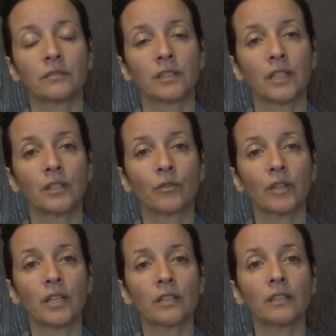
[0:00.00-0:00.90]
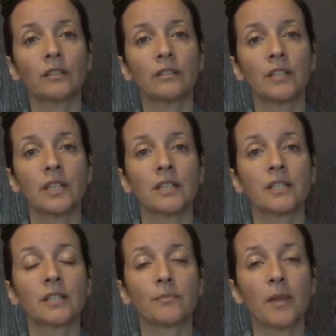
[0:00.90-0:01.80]
and create a little
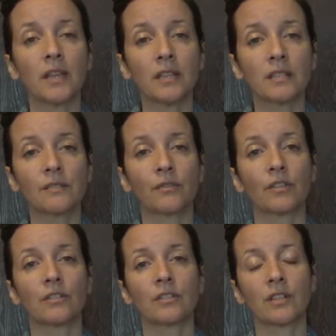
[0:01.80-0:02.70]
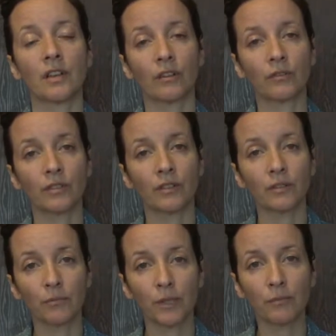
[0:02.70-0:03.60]
space for yourself to
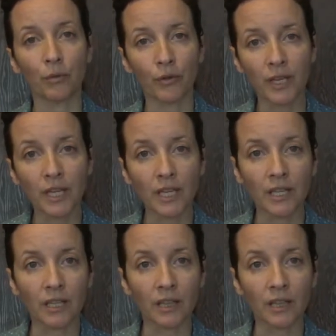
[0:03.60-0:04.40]
simply breathe